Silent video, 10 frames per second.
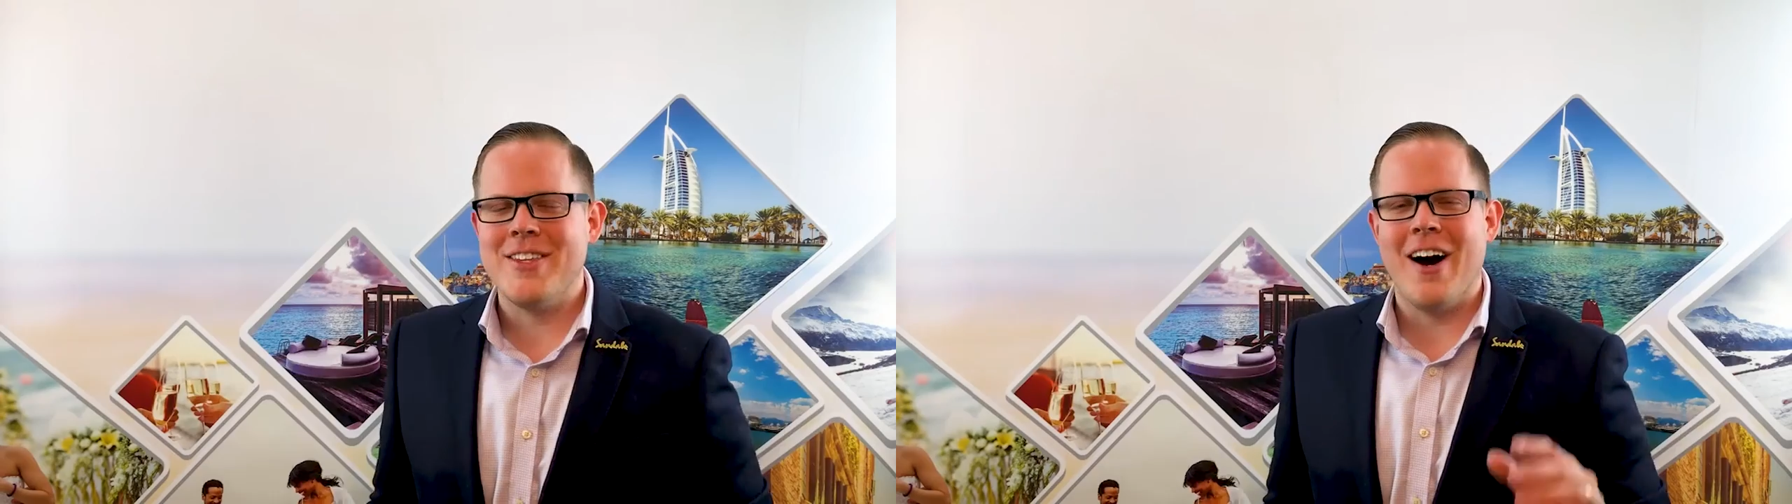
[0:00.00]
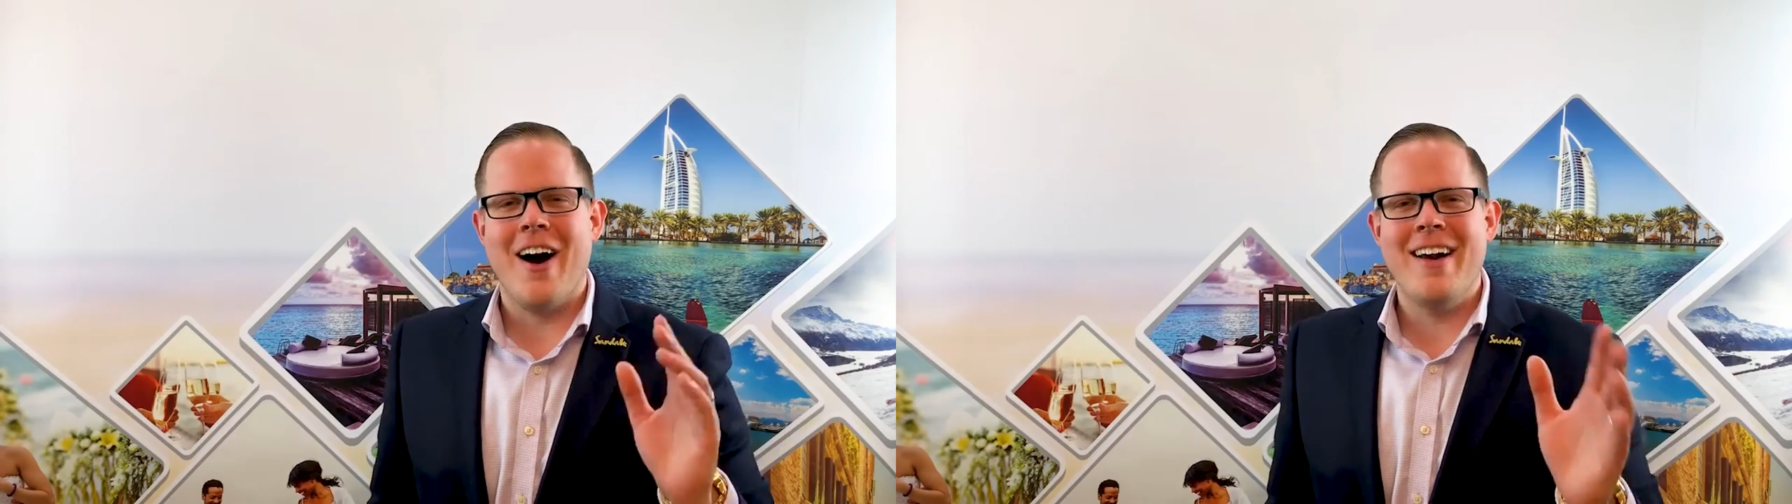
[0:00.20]

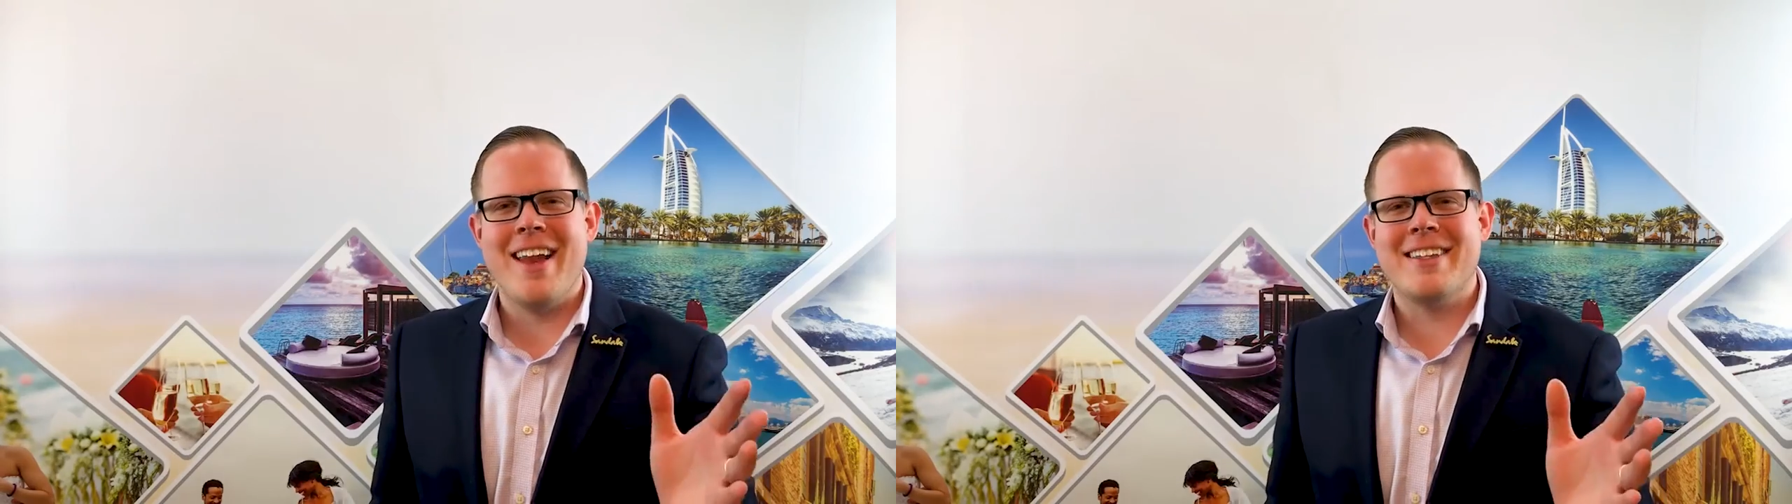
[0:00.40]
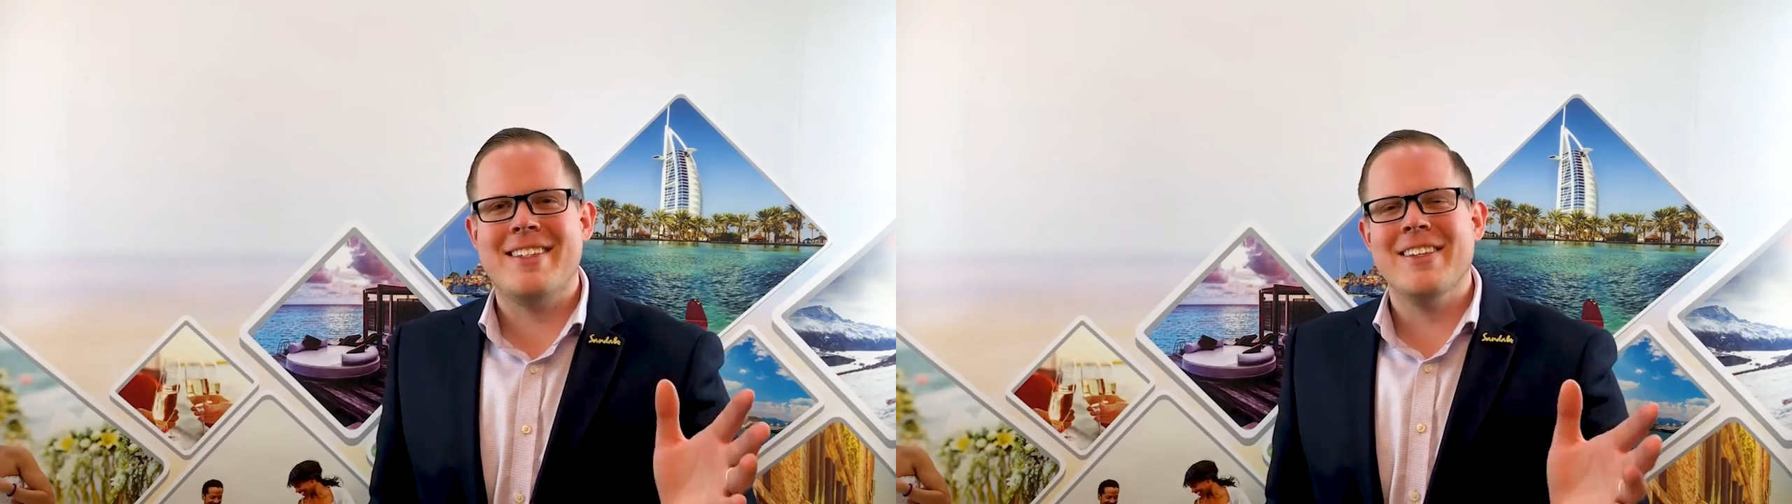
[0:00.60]
the
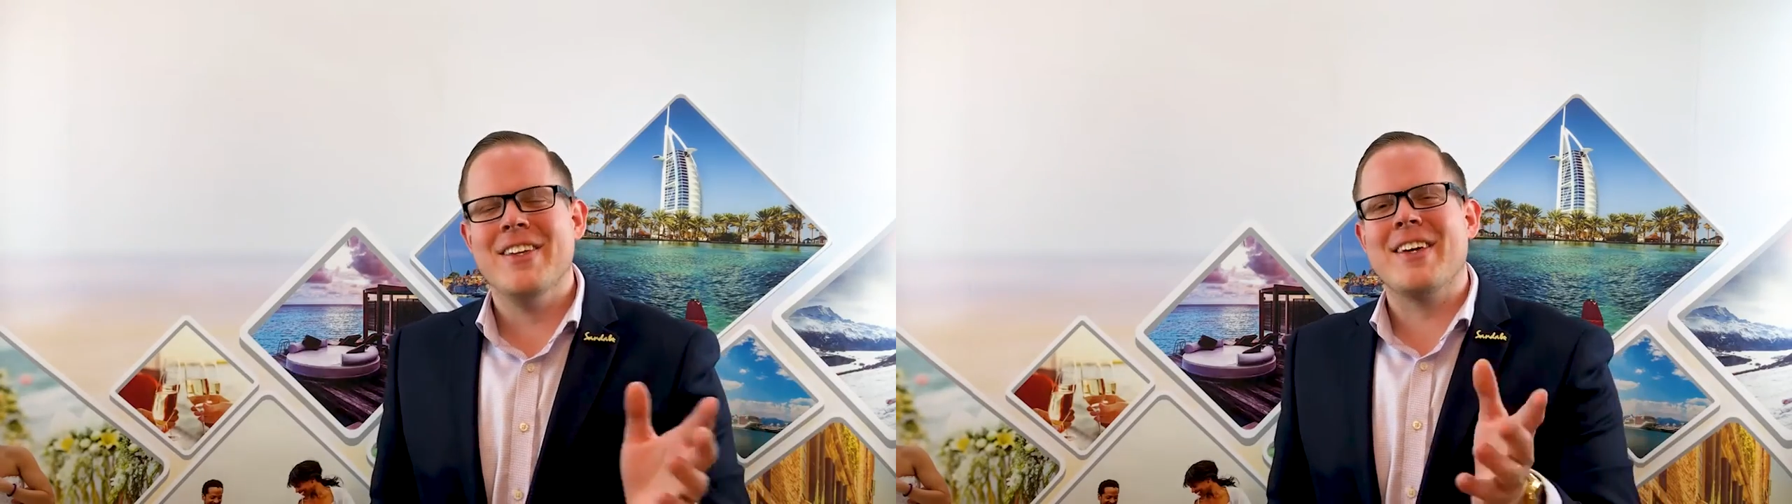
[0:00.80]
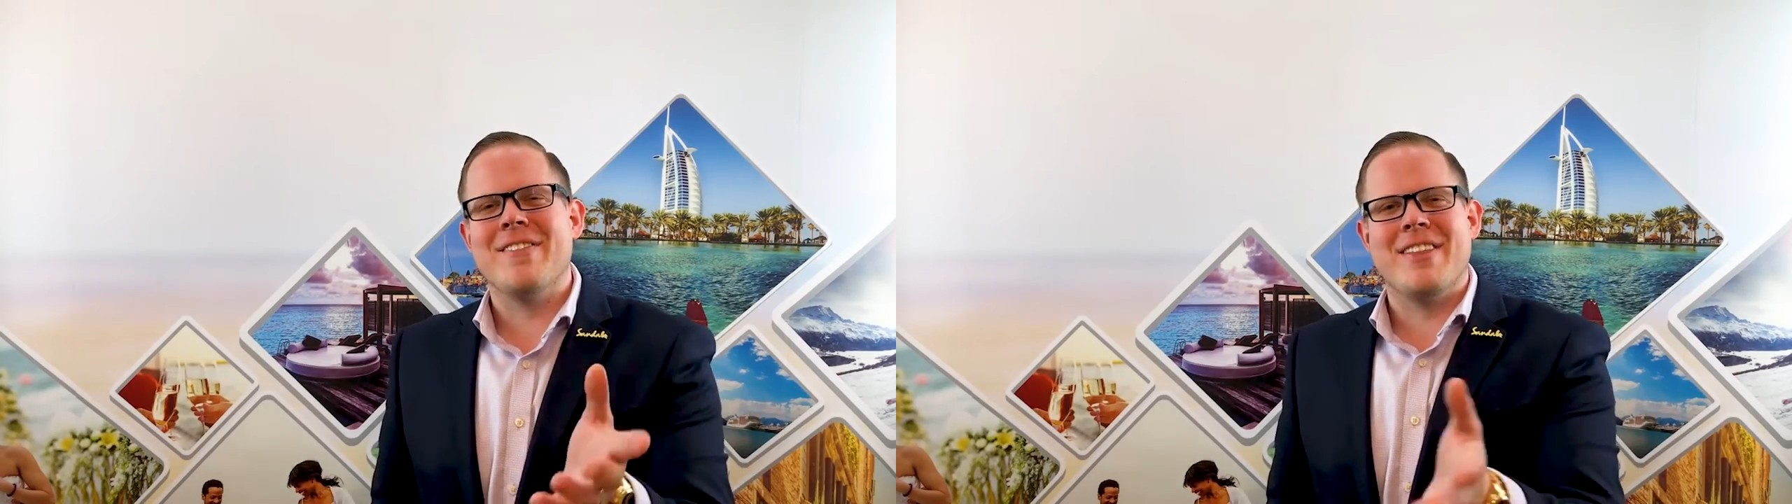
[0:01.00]
unedited
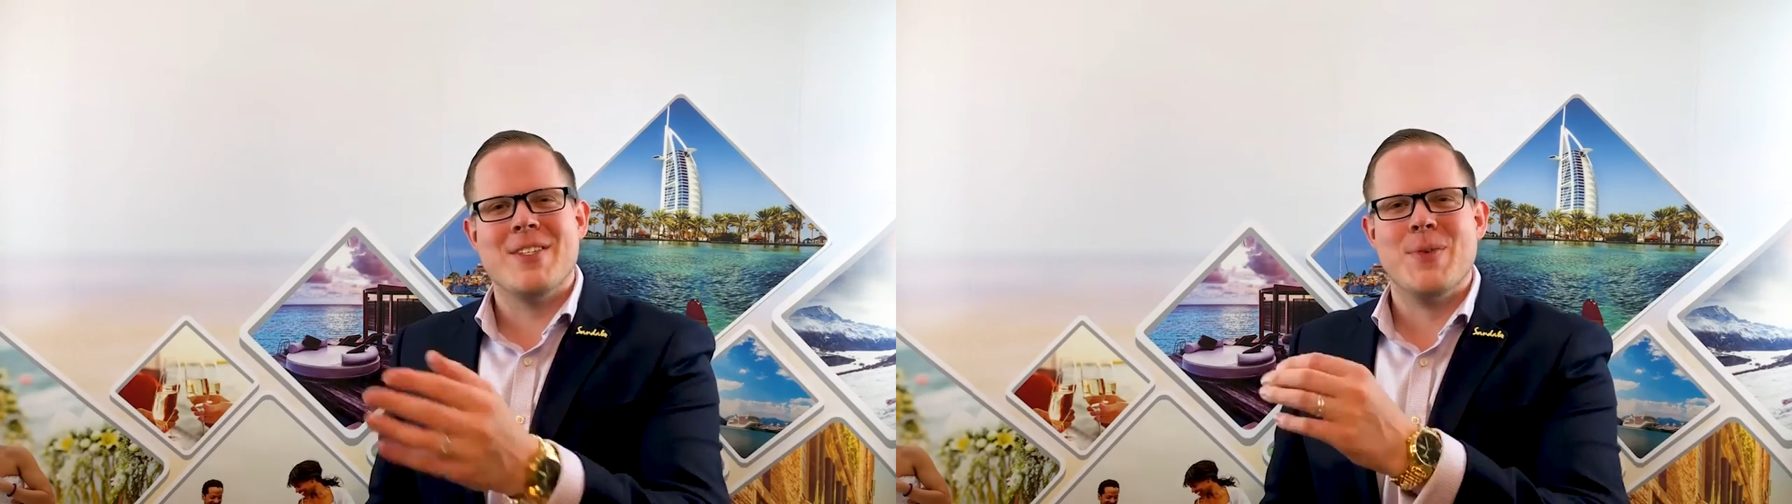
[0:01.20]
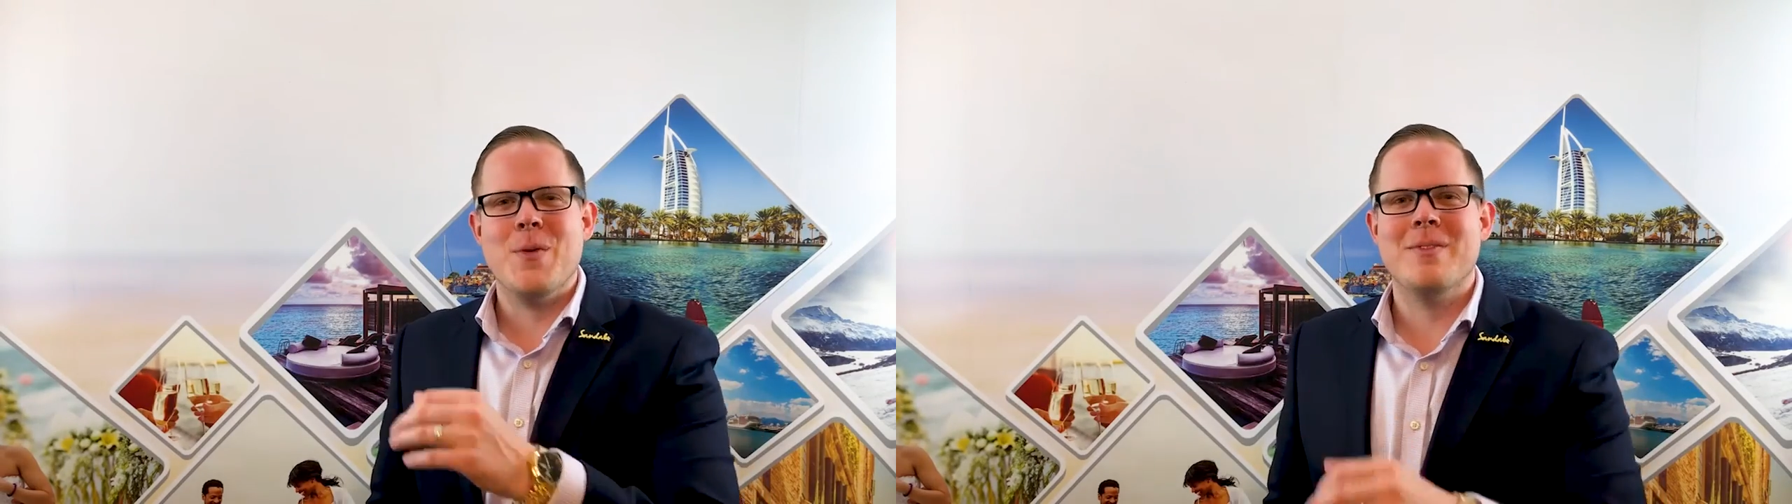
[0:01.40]
look of
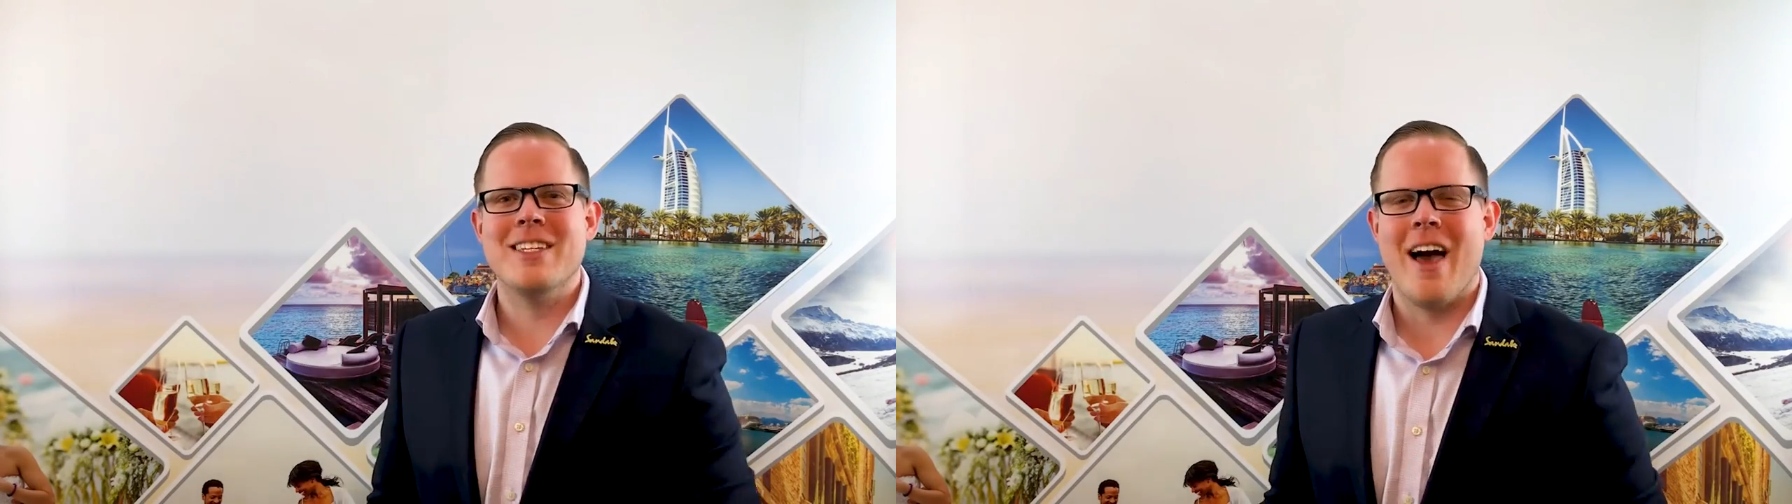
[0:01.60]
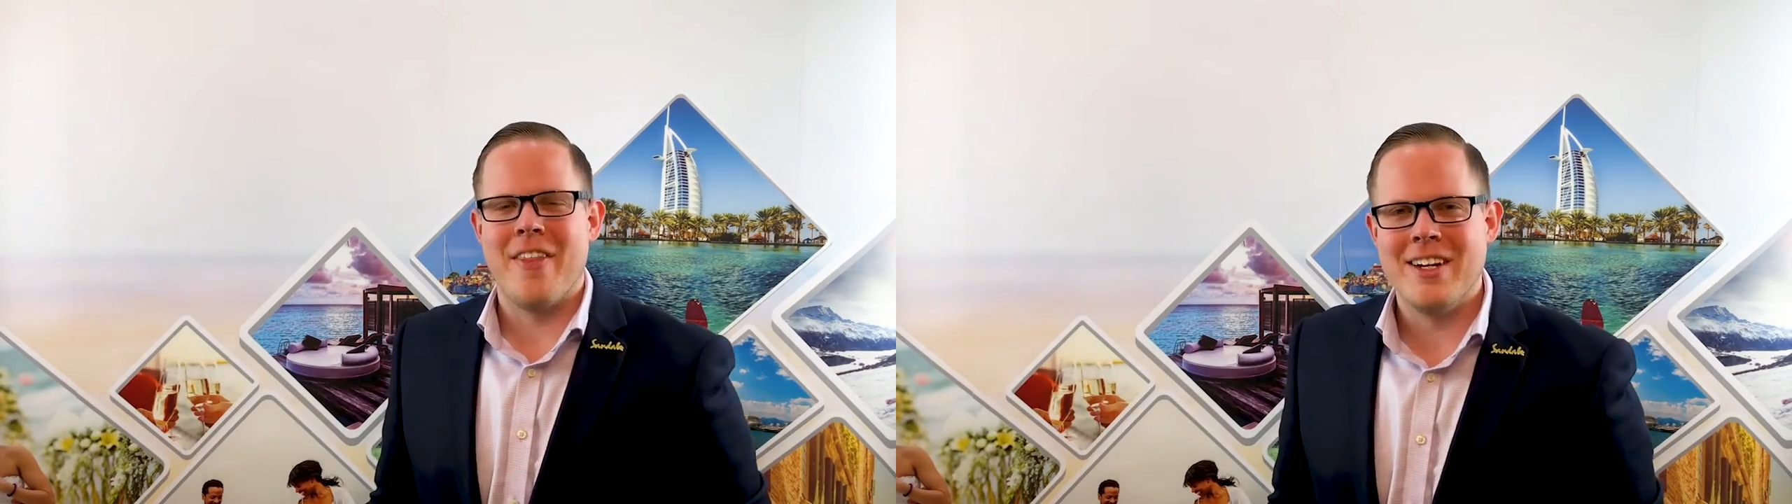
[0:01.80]
this room
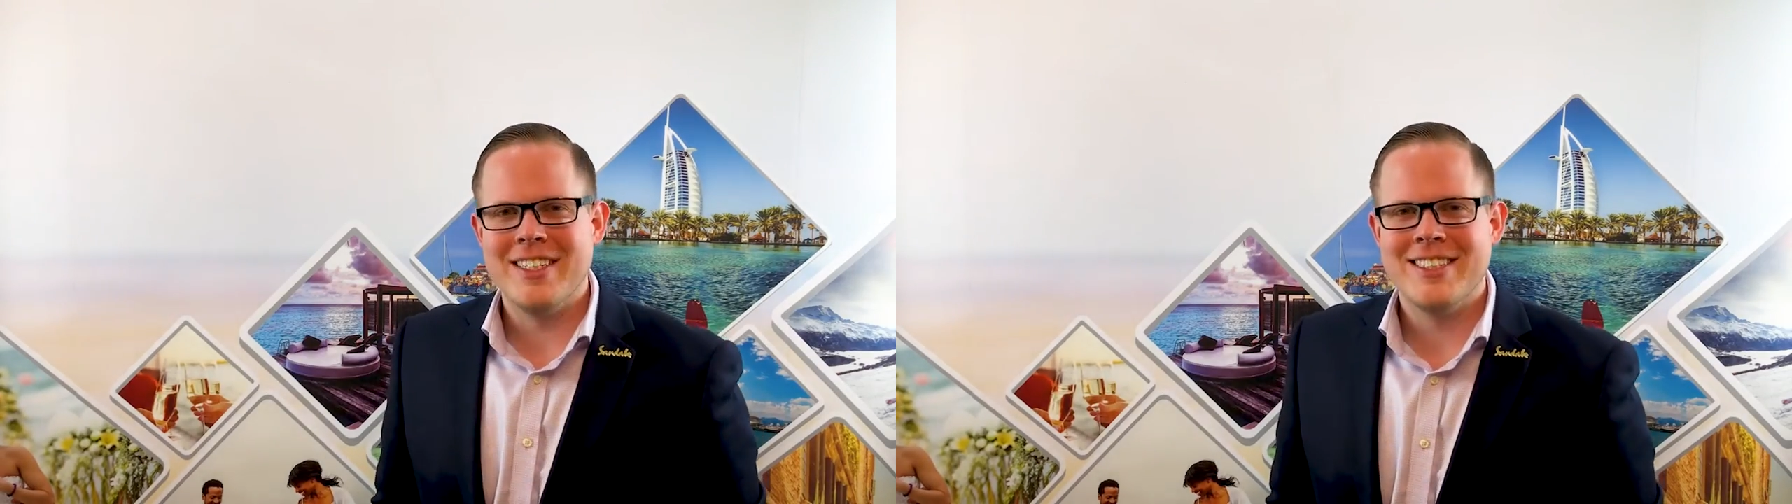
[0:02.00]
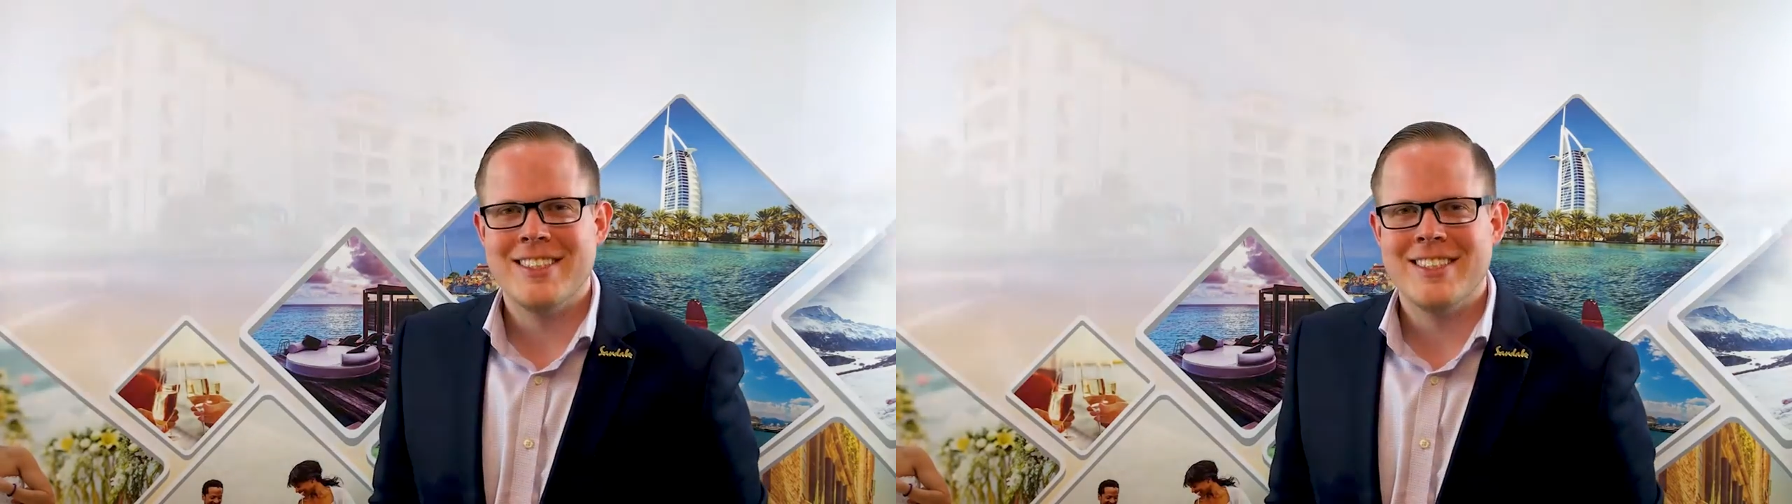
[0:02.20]
together.